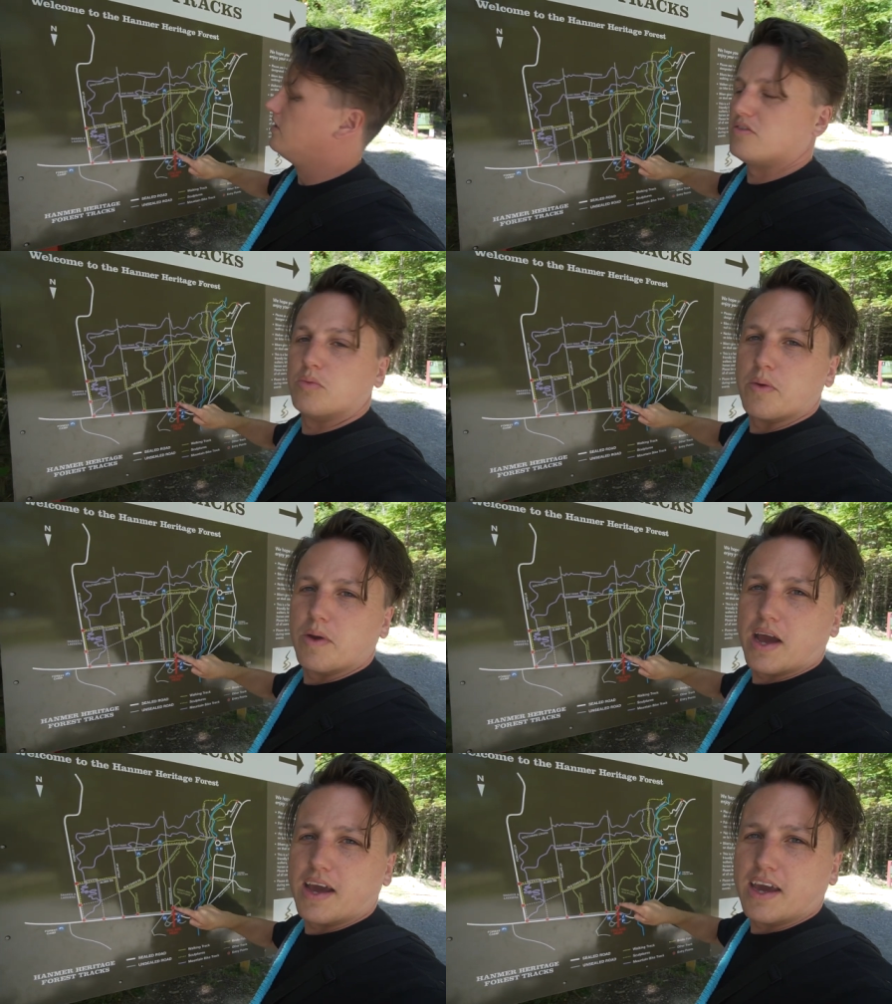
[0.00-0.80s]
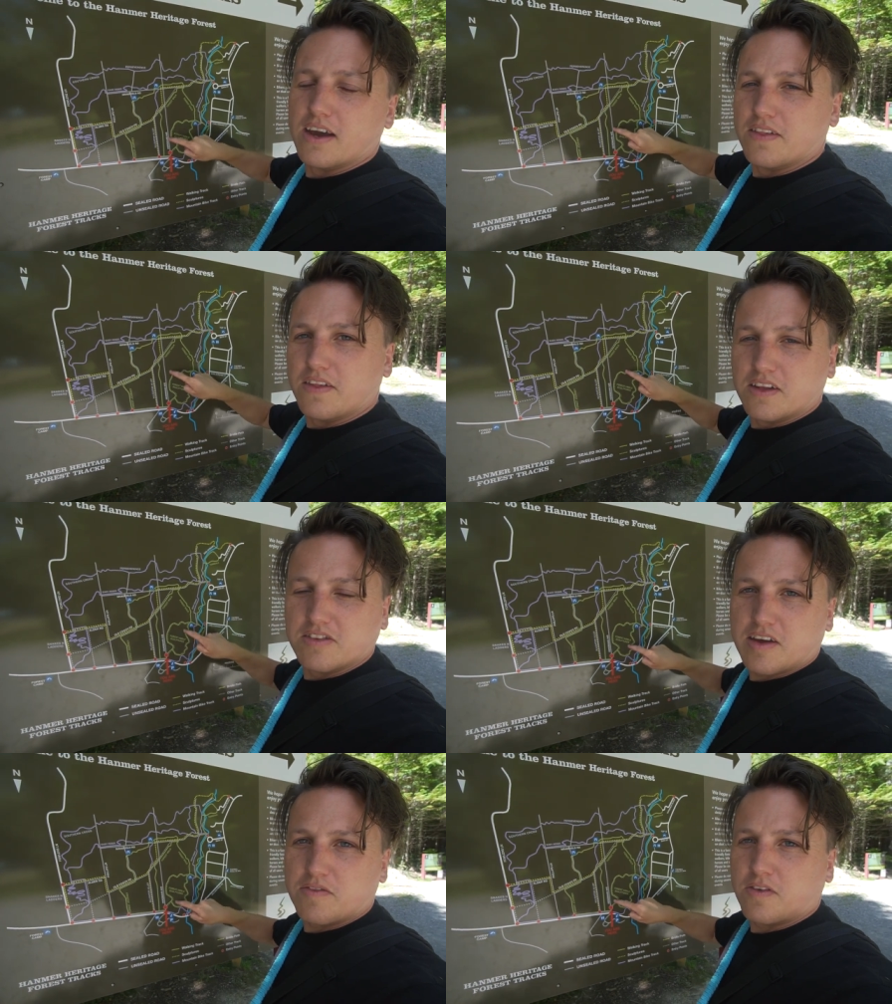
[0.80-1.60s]
to where we are here, and then
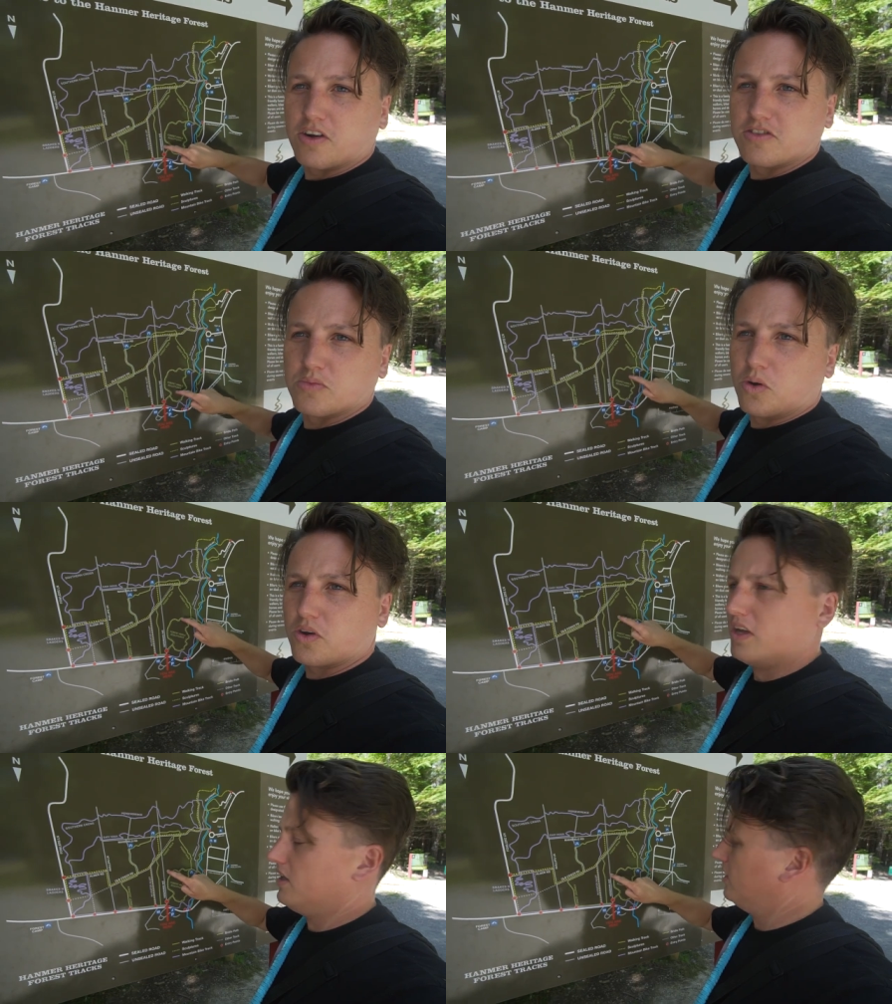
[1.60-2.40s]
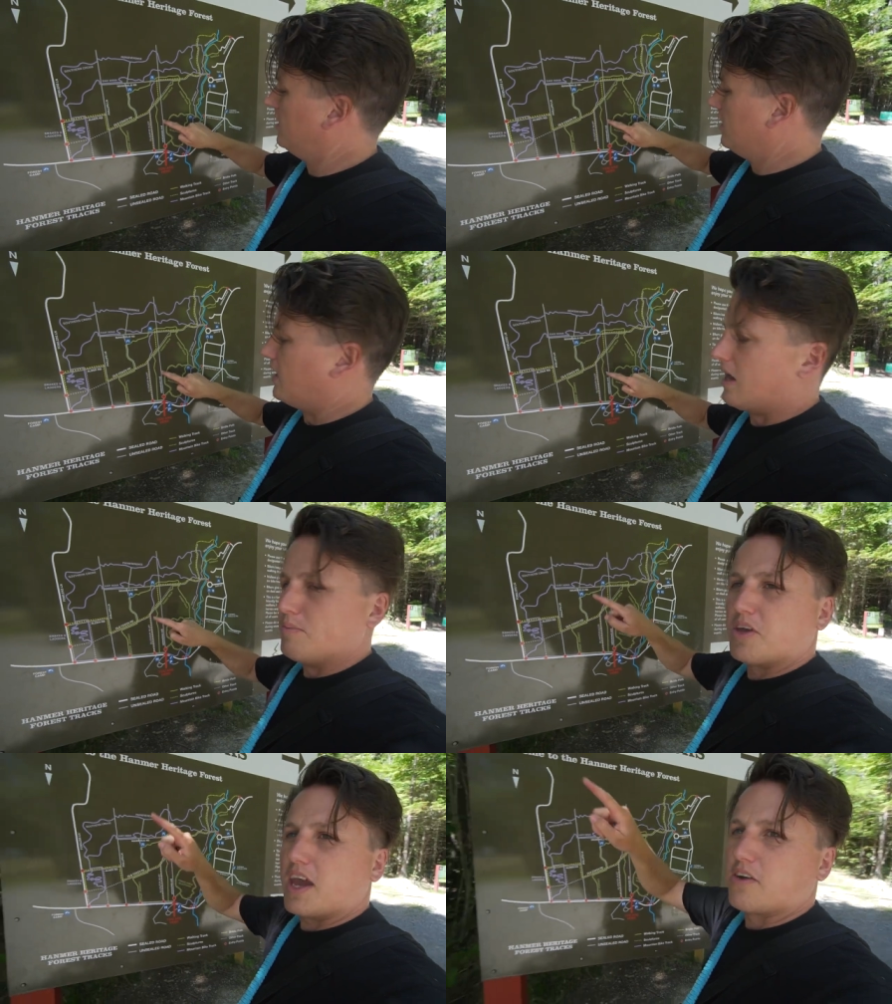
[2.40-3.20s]
there's that forest walk. Um,
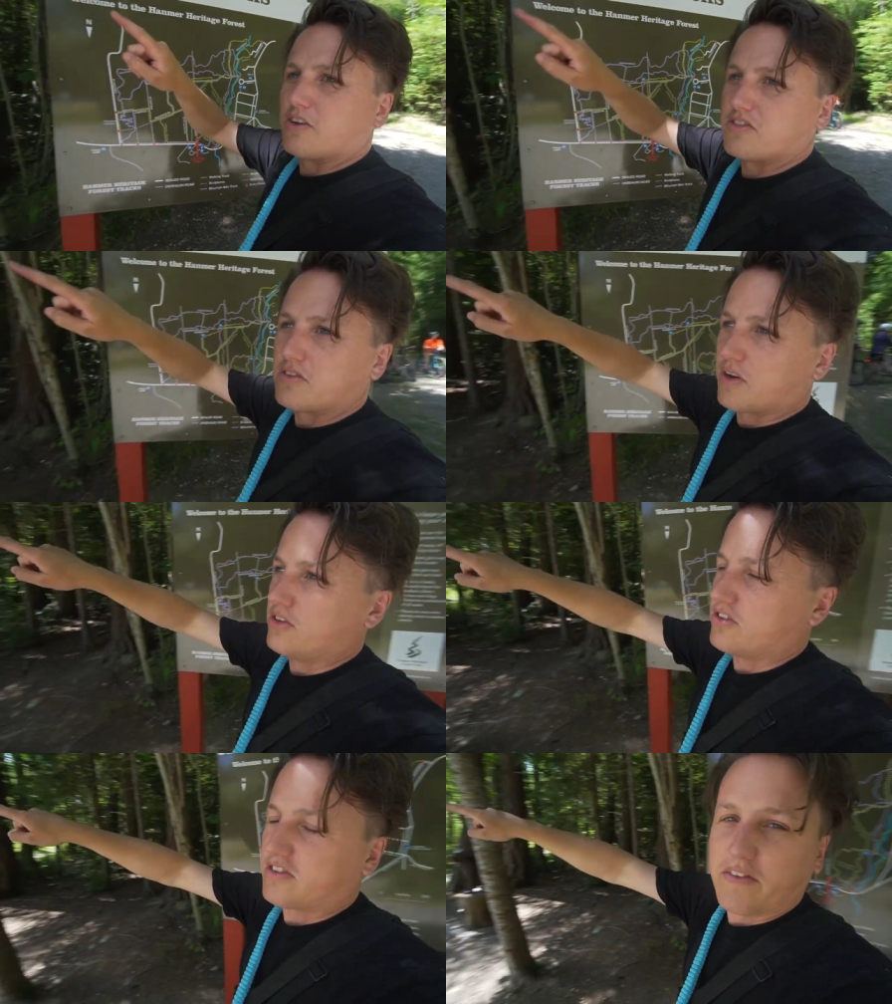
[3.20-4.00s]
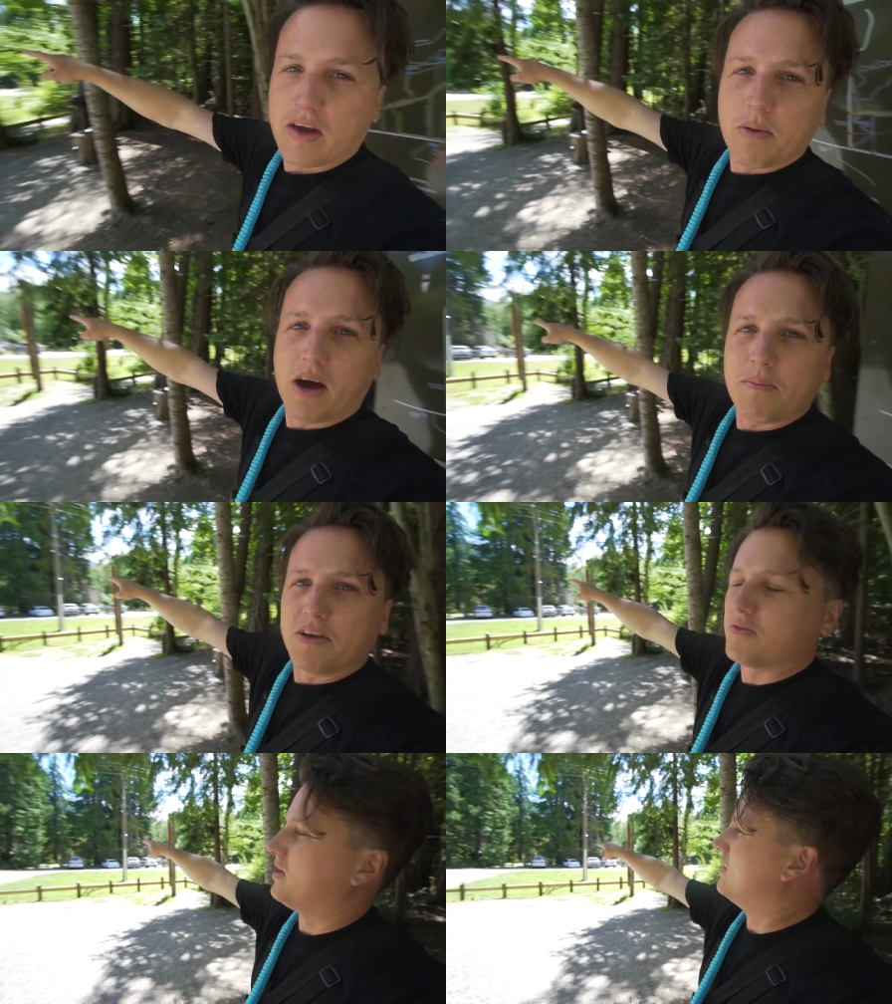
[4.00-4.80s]
you can cross the road just over here behind me
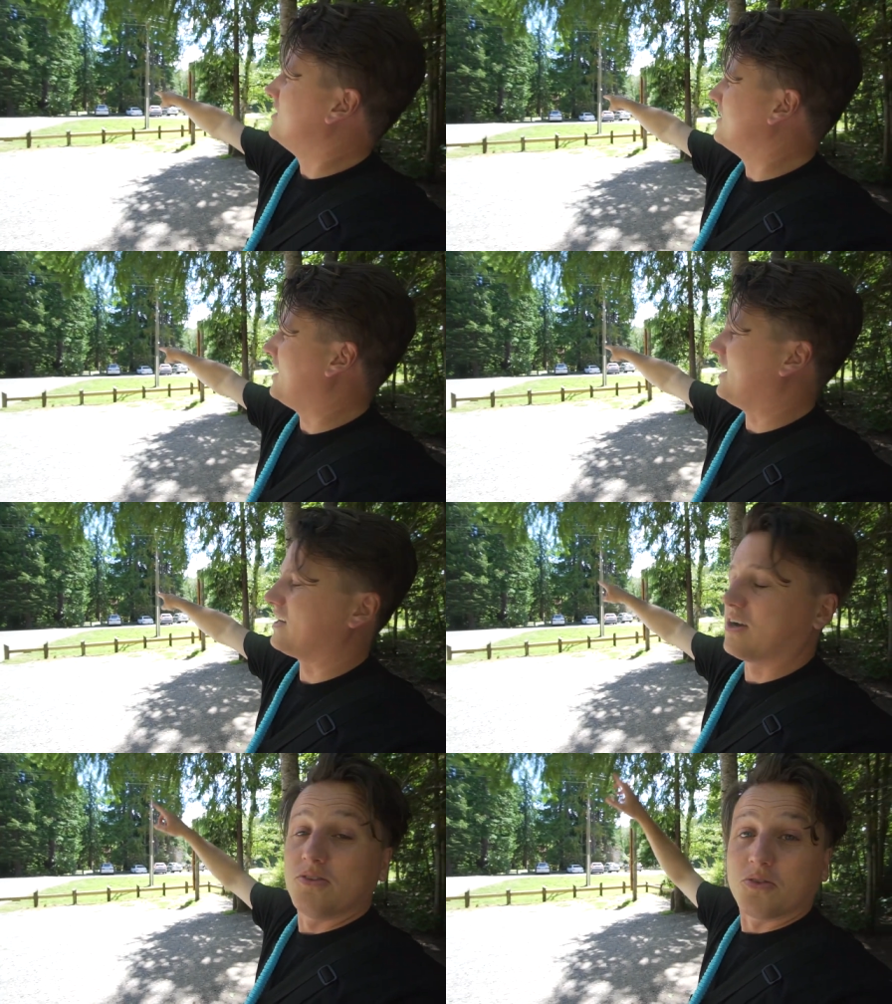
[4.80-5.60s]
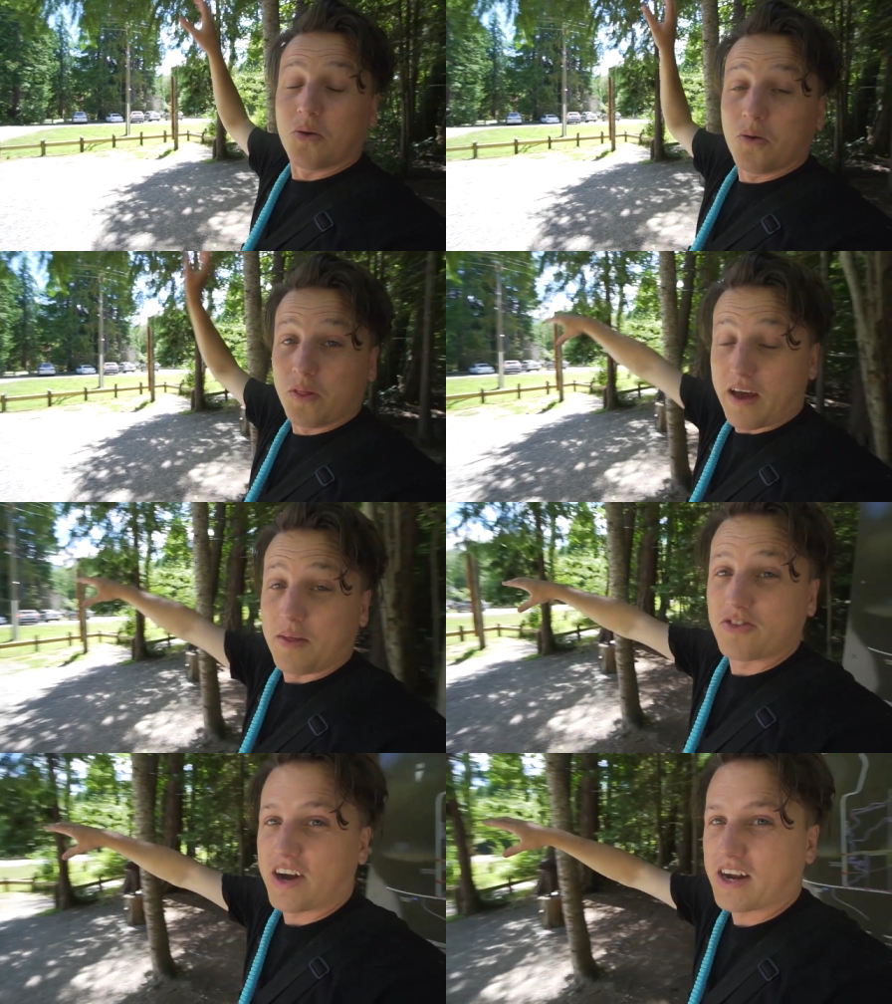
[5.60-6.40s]
as well and go into all the
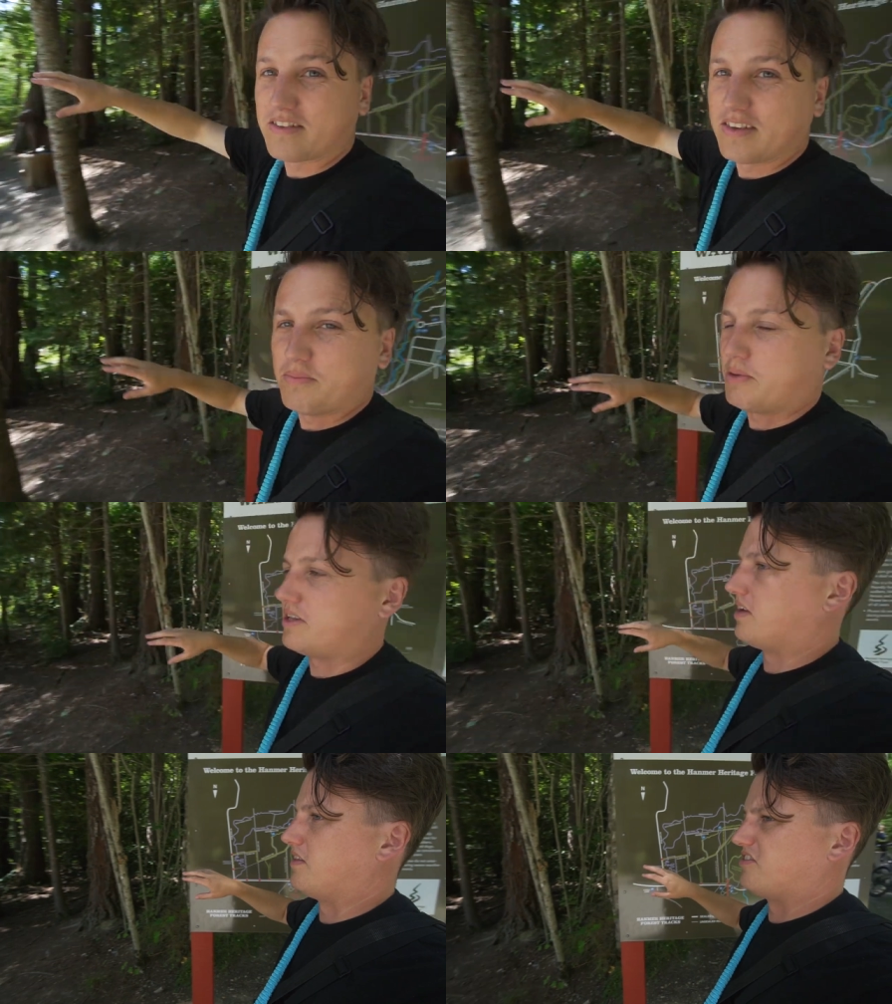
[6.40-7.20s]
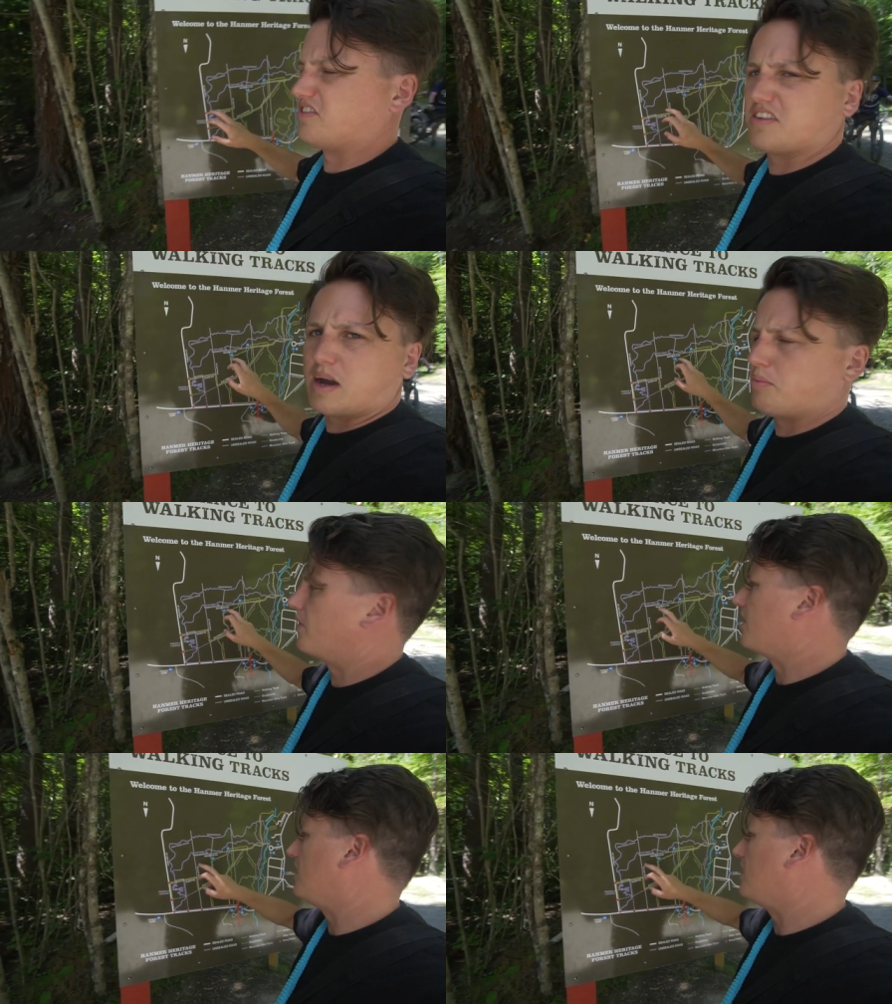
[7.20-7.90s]
other tracks. But uh, there's just a couple here,